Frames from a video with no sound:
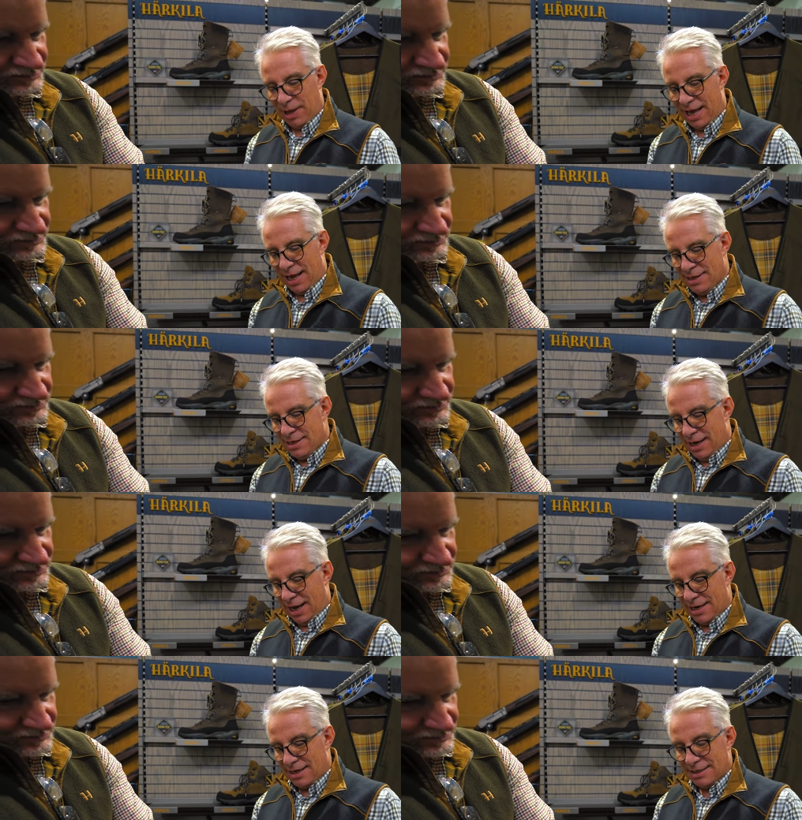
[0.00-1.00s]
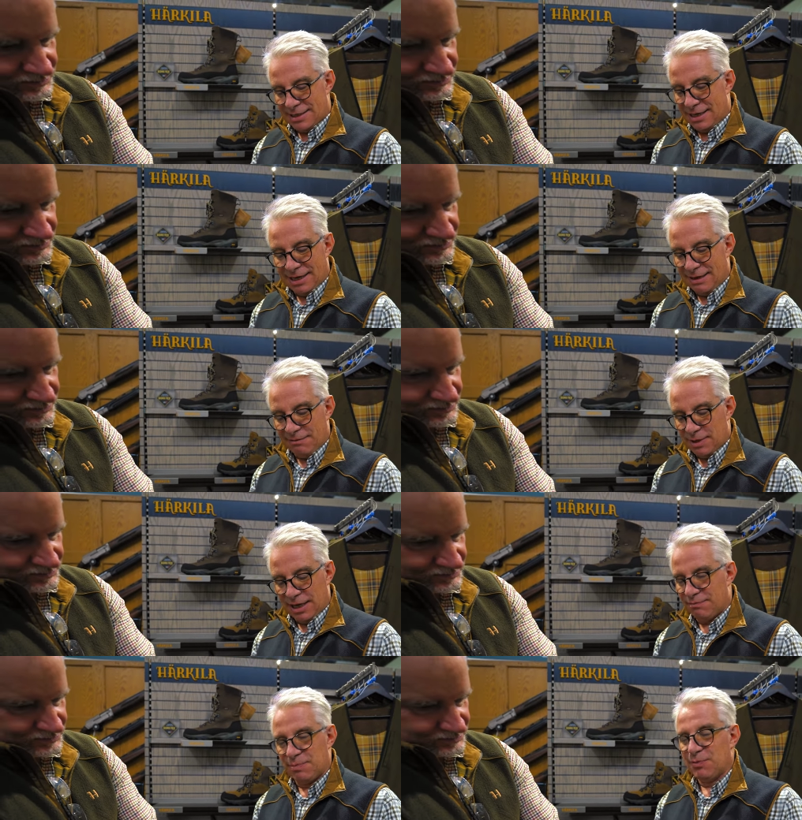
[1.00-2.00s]
Speaker 1: pair, and um,
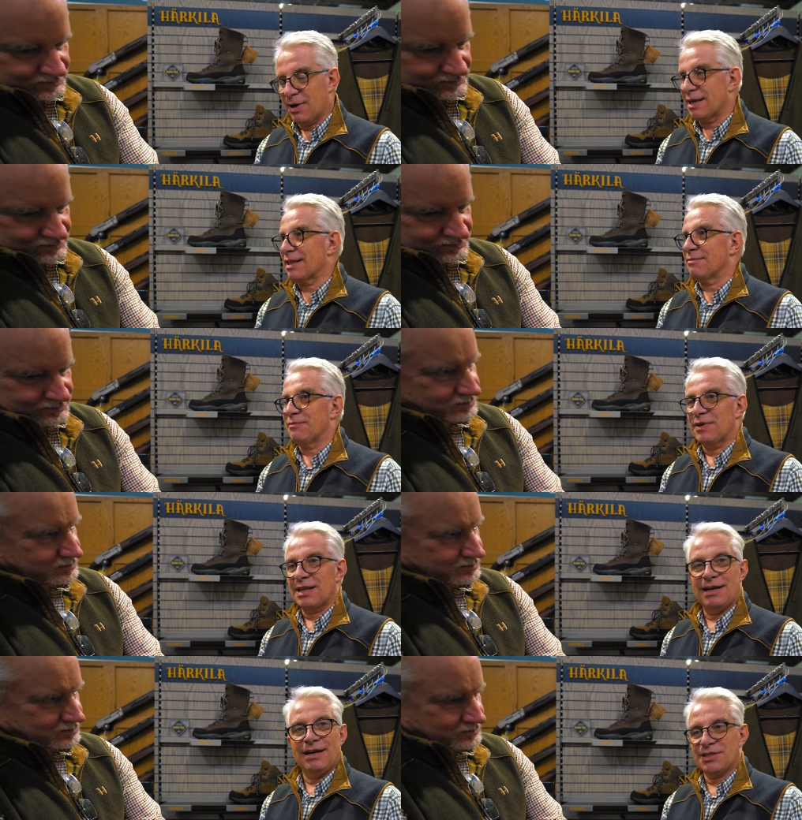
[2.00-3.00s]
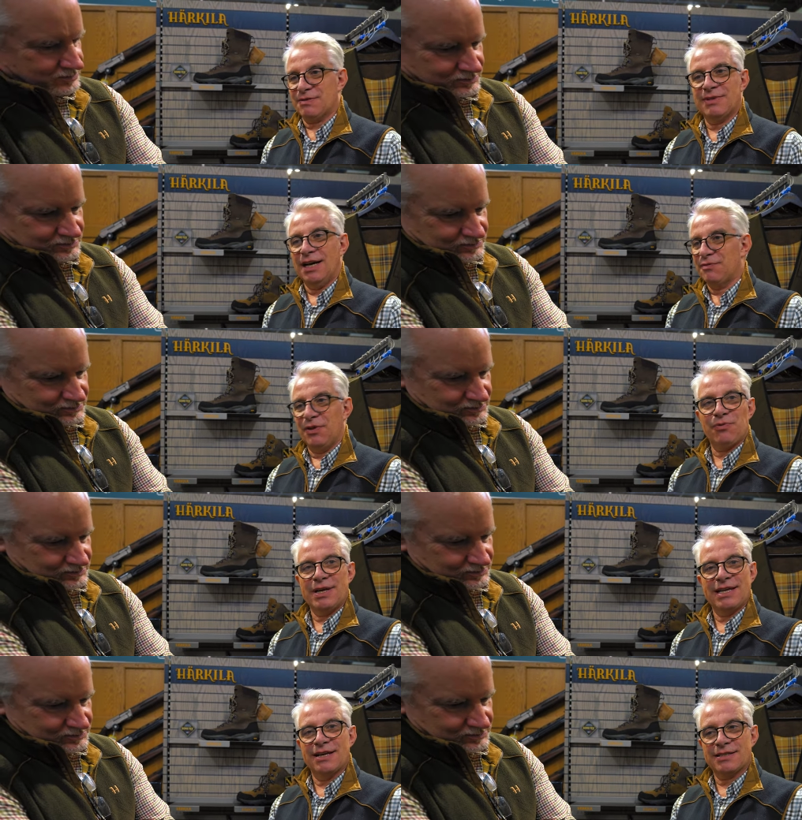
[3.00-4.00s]
I've been wearing them for the last over
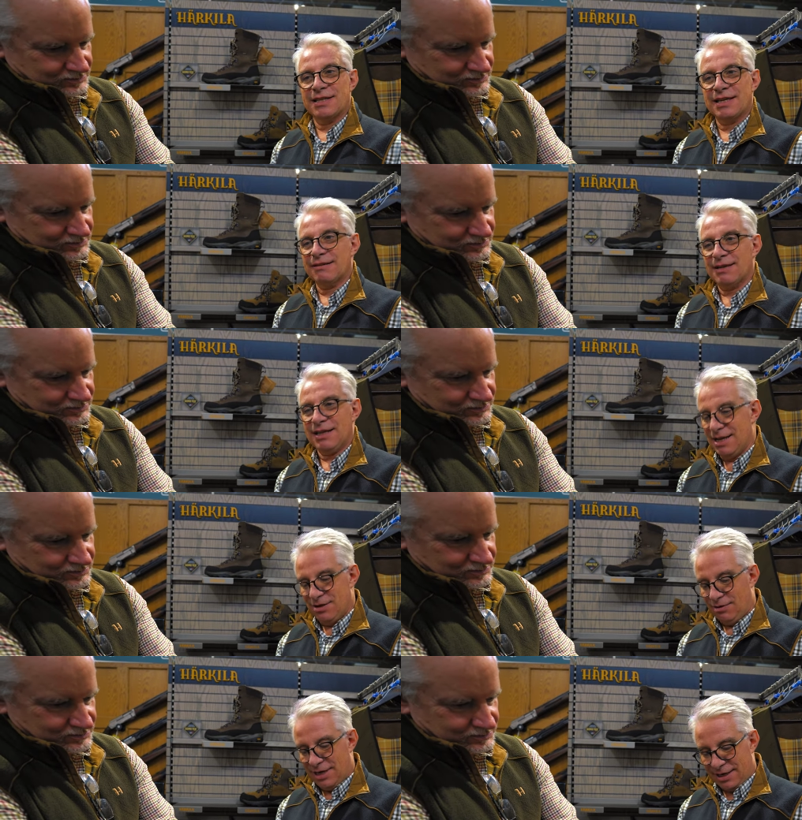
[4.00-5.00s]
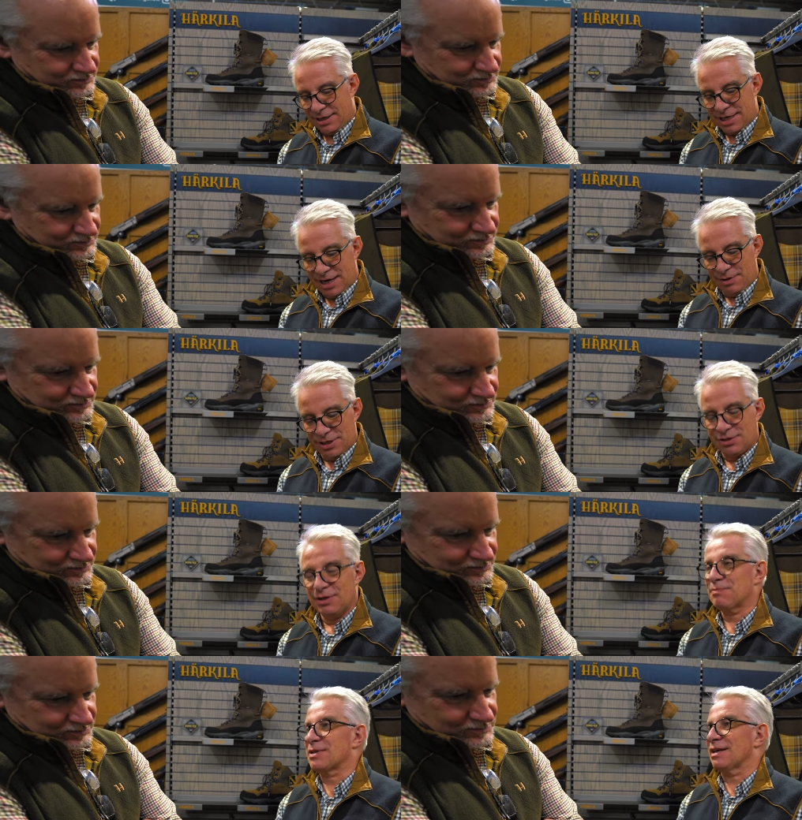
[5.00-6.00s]
three years. And they're they're not knackered yet, which is
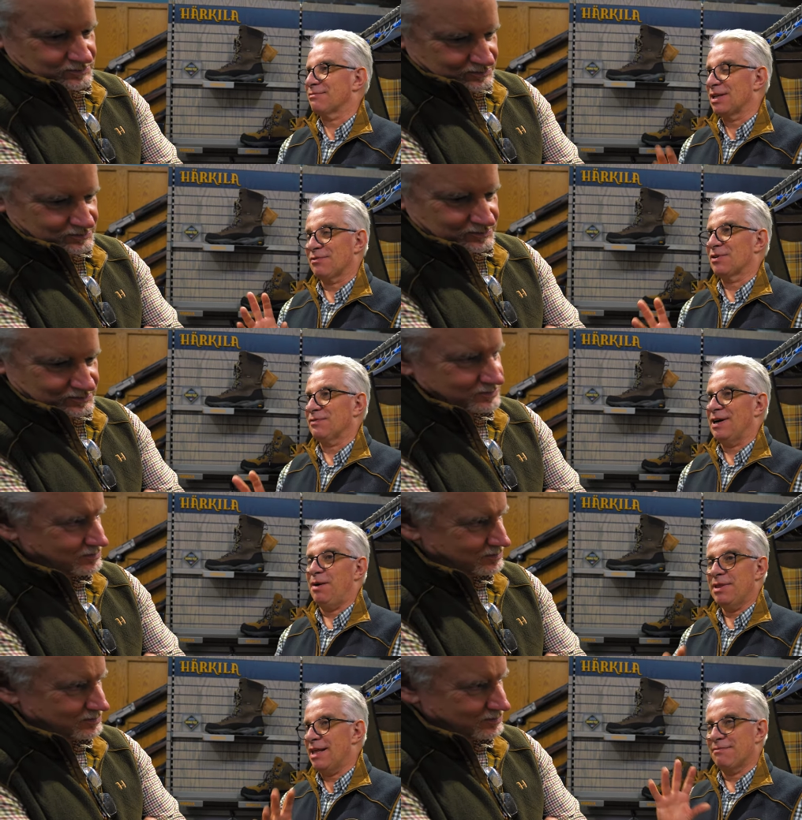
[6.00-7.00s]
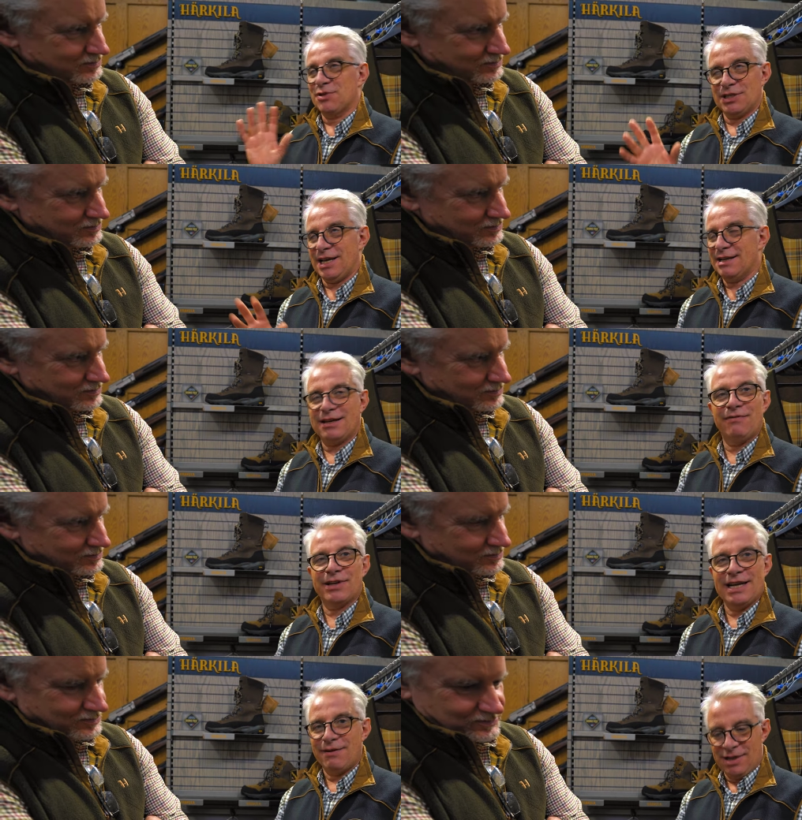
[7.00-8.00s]
good because I live on a farm and they just get
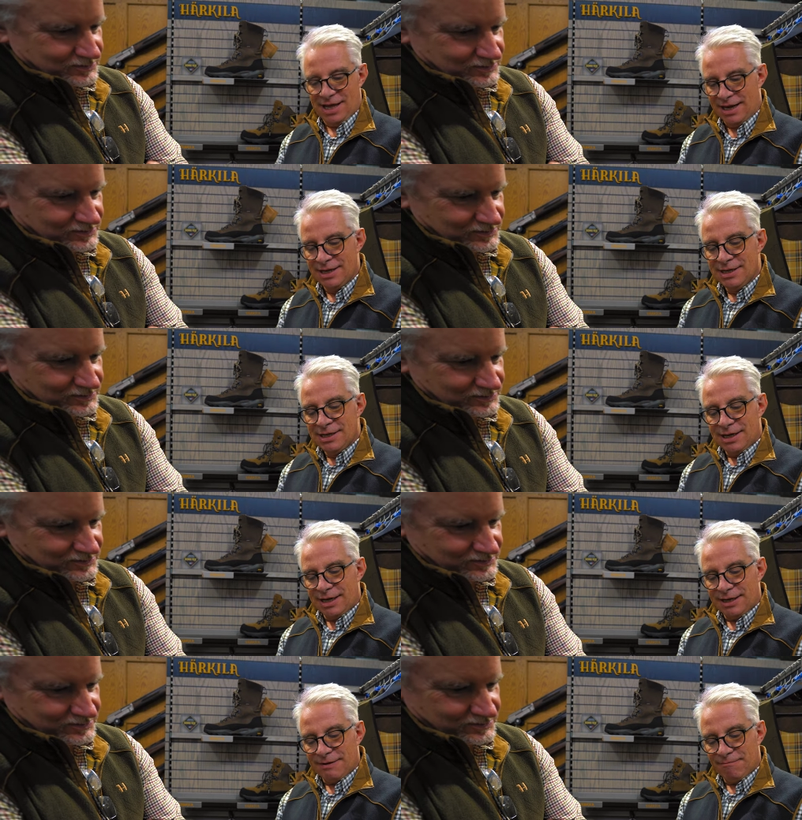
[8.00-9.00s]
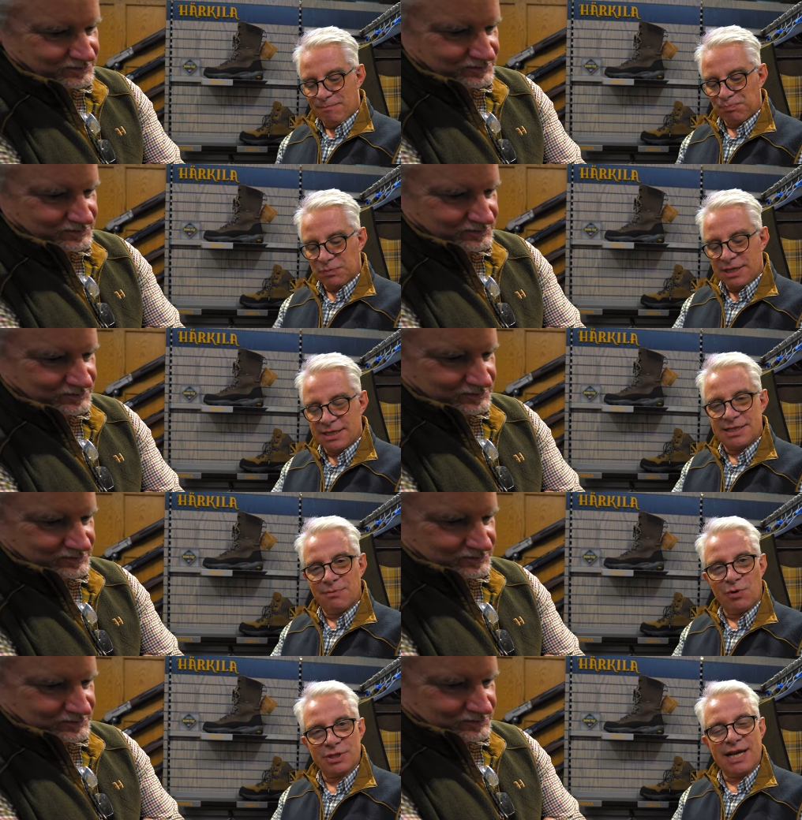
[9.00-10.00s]
covered in everything. Um, this is
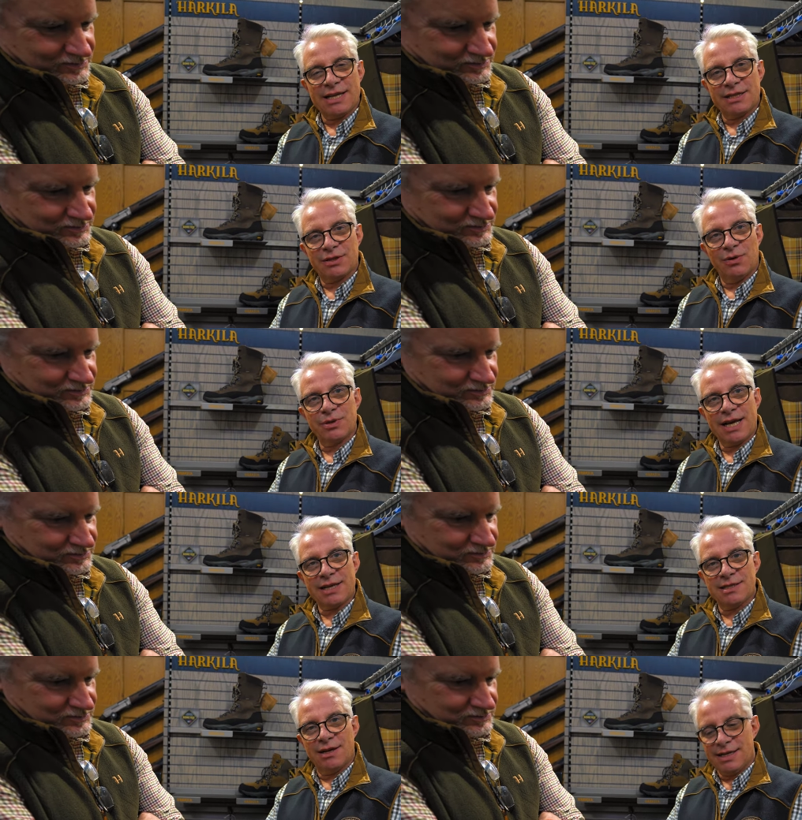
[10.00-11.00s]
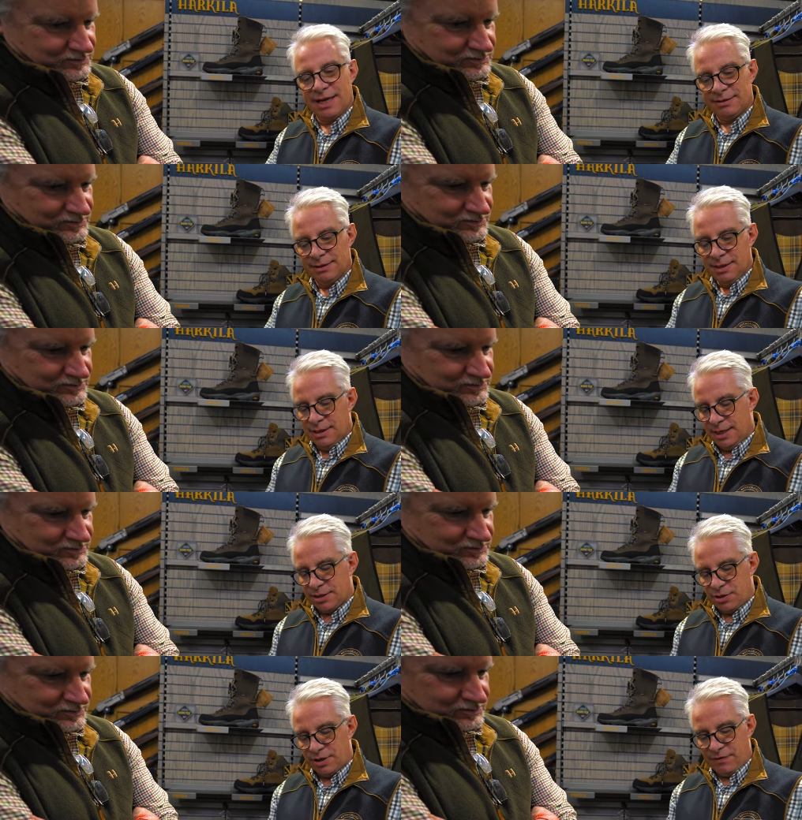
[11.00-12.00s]
the more standard Gore-Tex lining. It's got a